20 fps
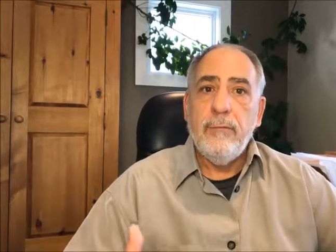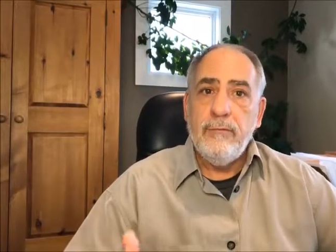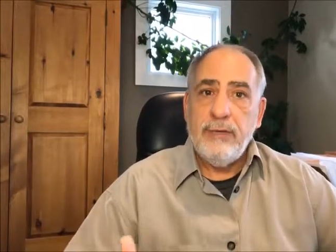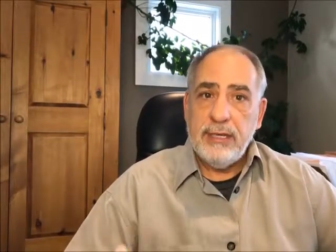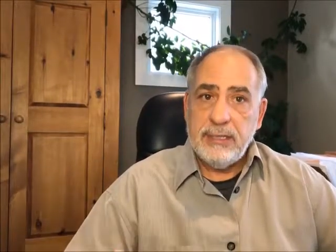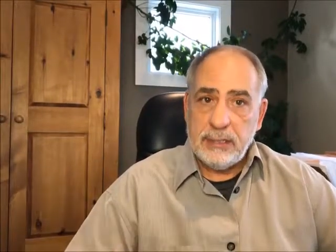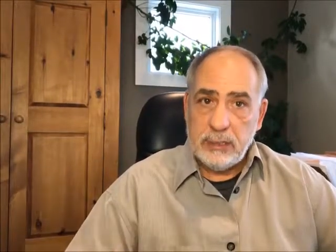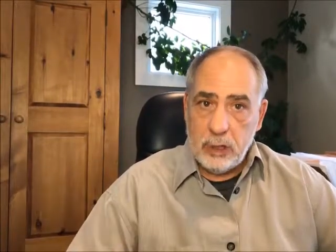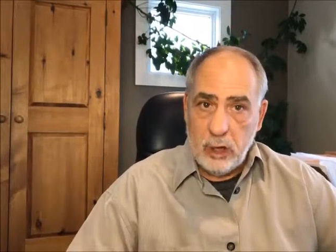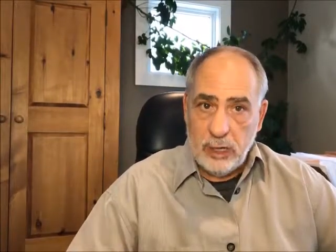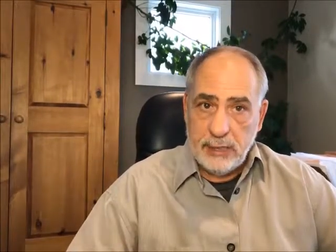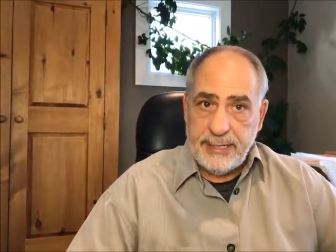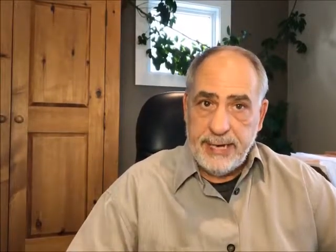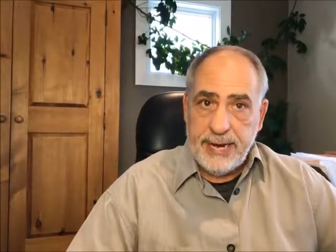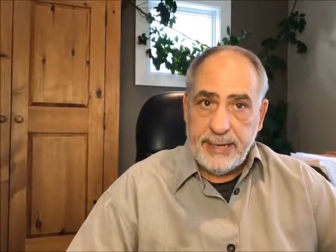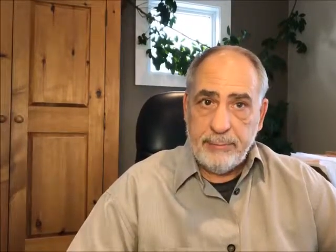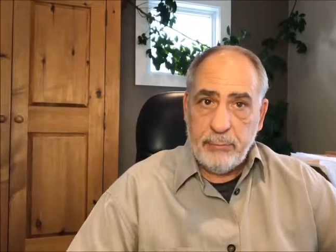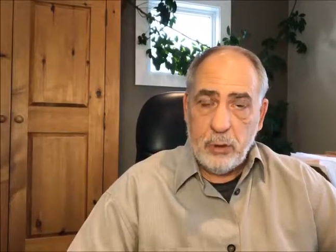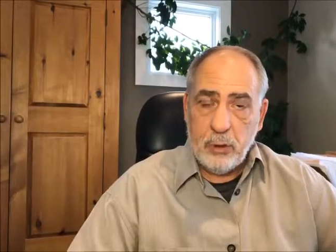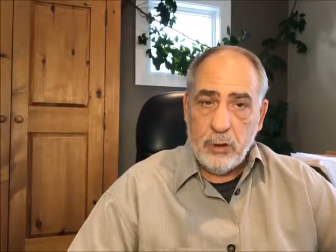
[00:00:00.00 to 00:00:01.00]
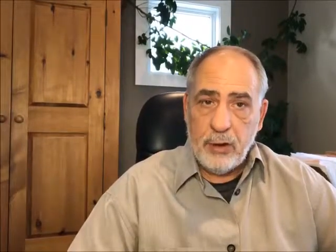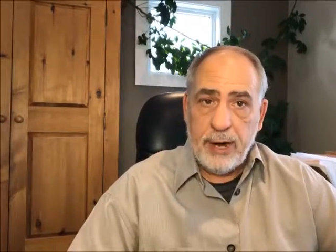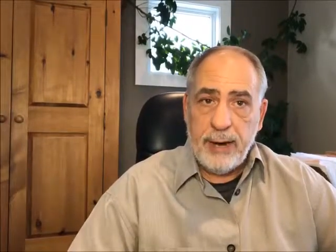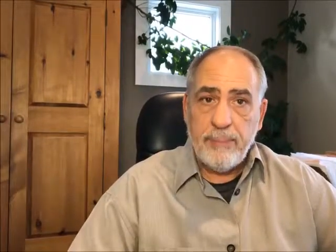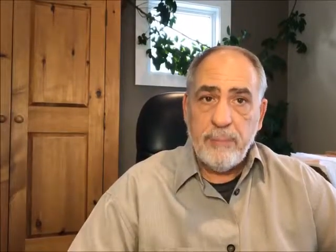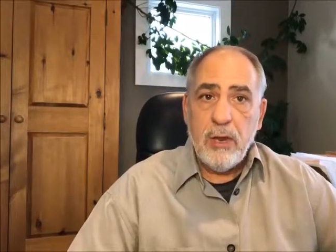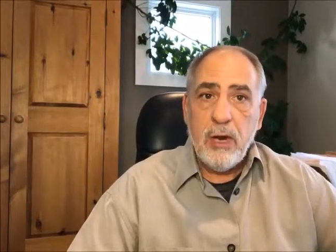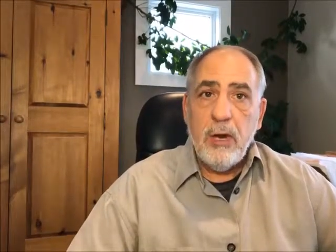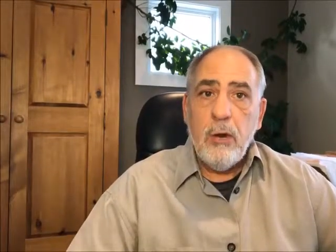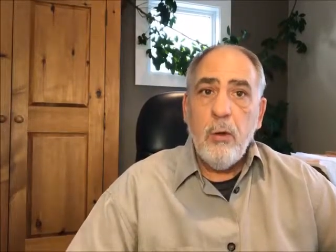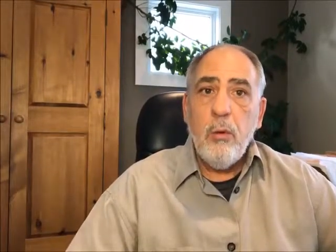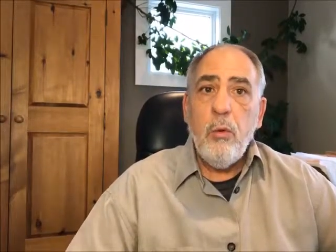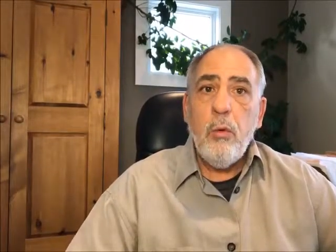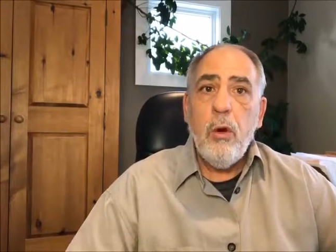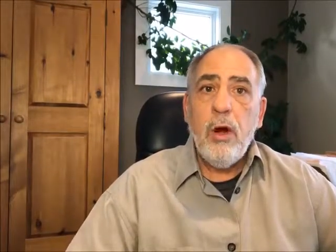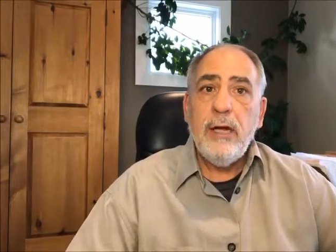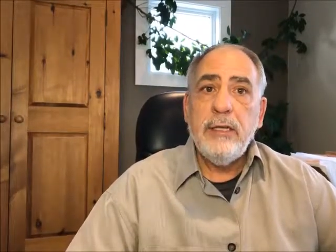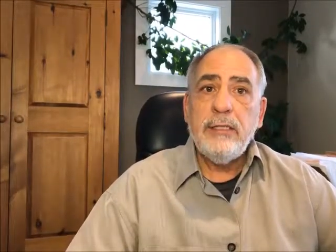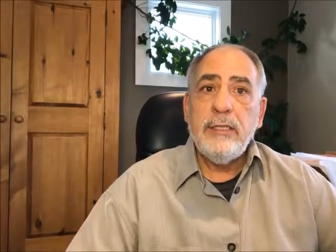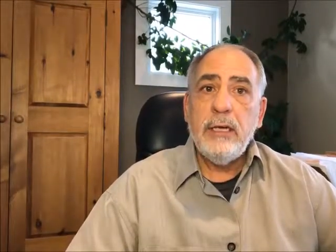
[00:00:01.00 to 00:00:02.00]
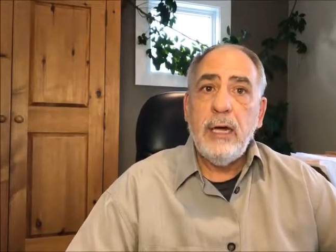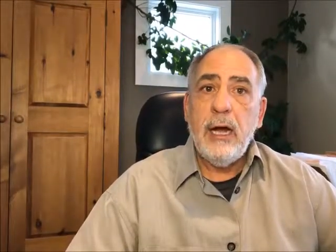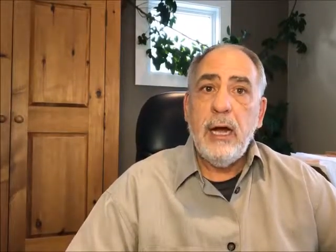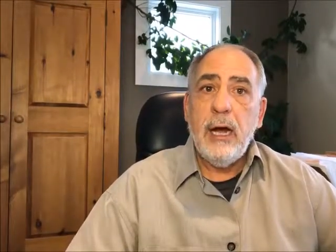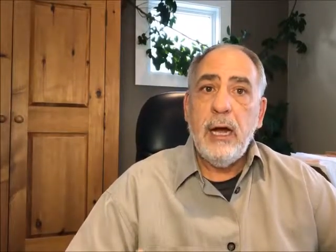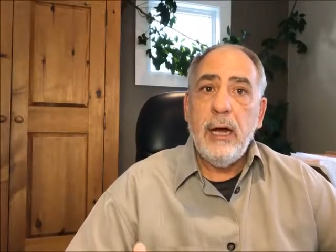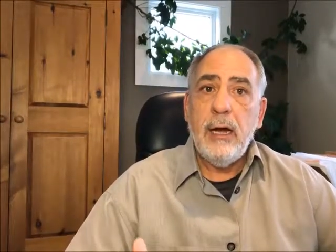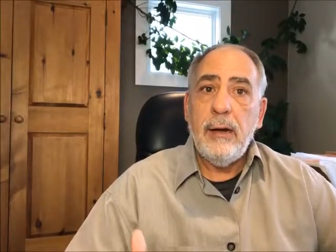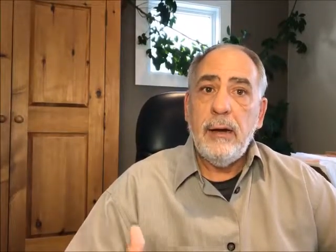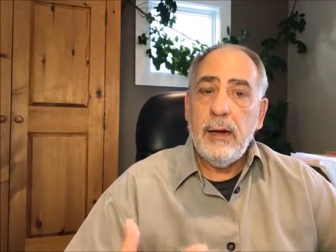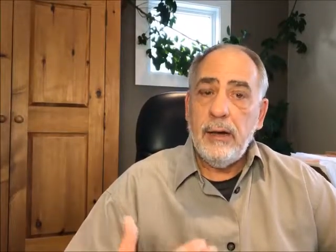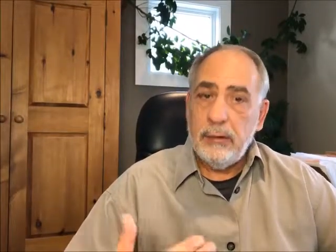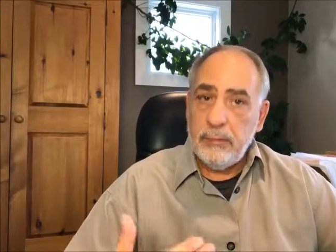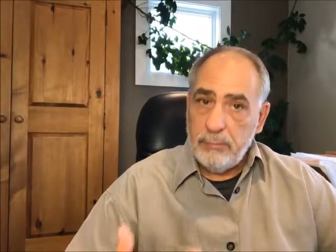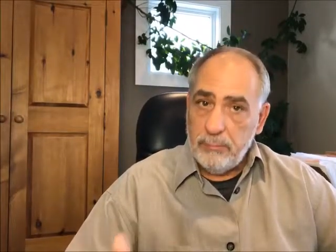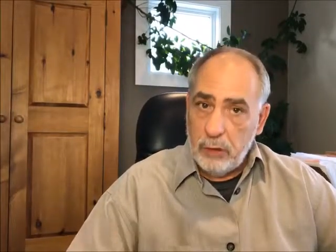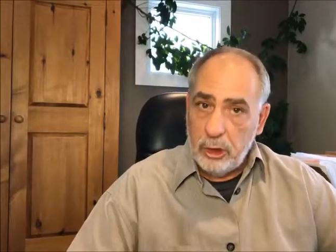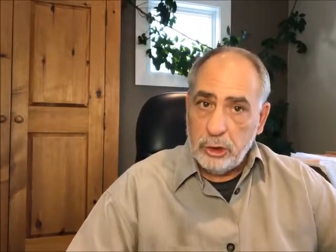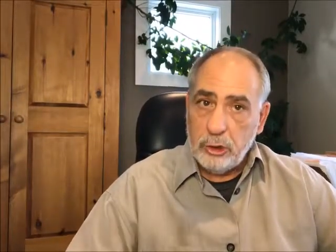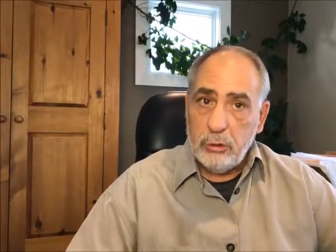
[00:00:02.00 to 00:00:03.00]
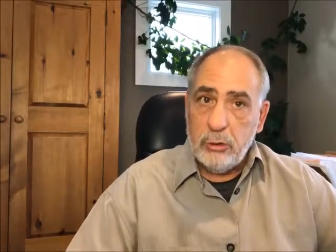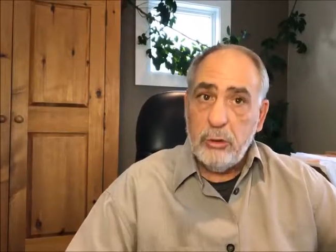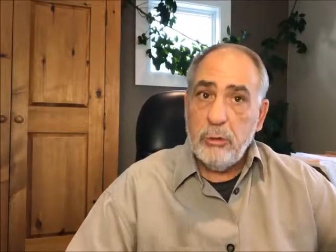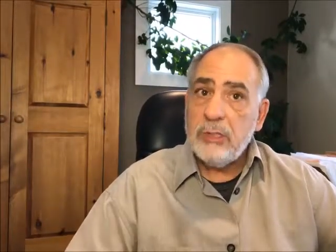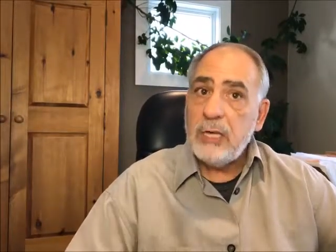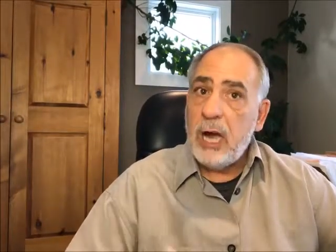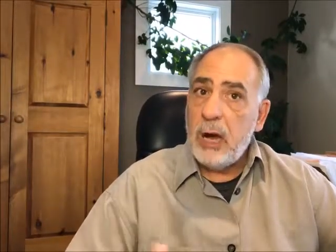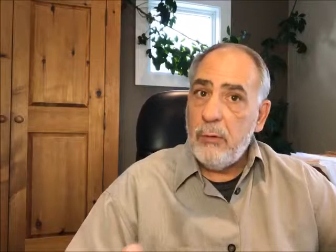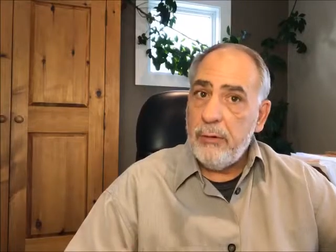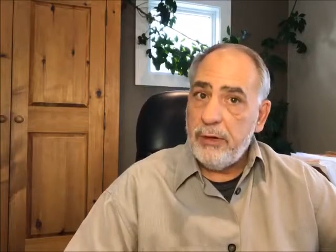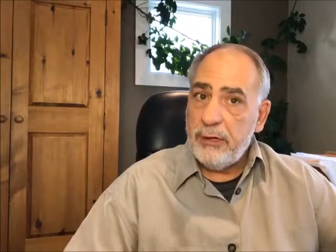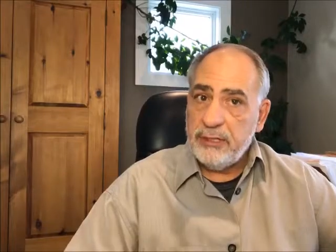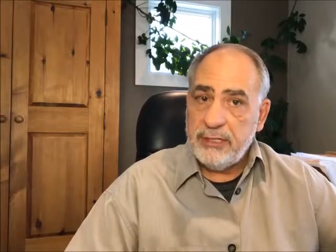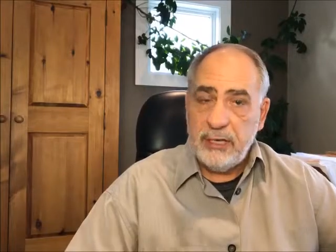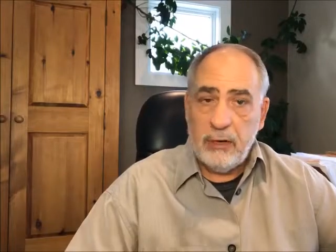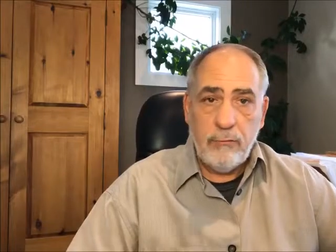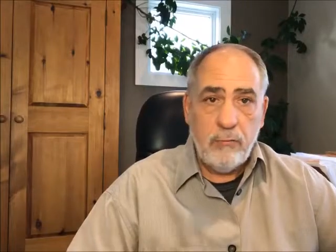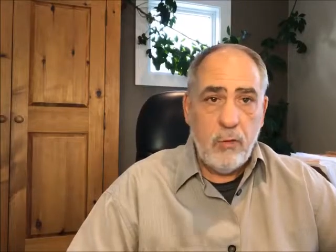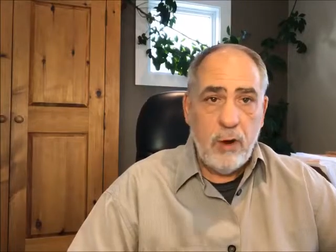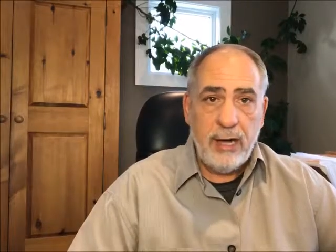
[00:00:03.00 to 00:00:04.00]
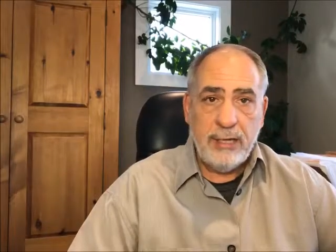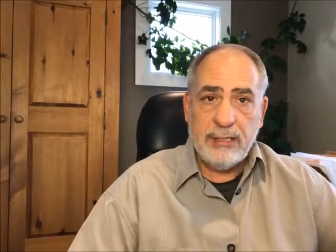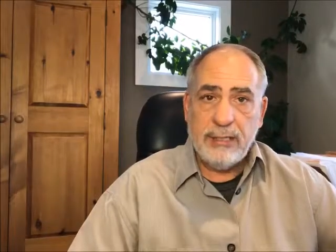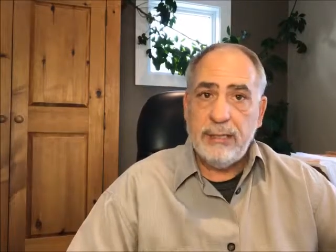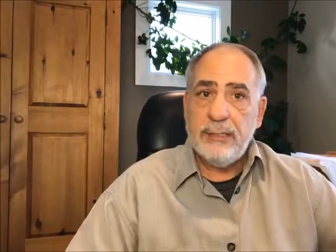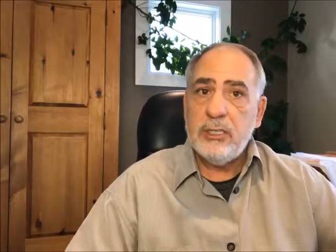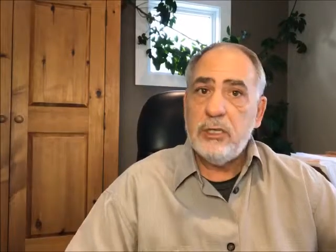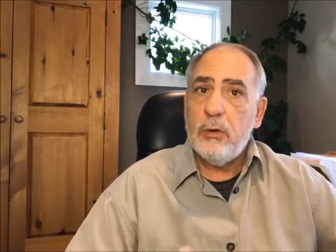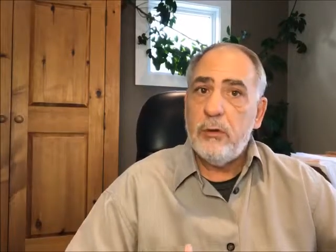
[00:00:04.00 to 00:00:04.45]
of this contact program was uh, uh Module 2 is Out Yourself Wisely.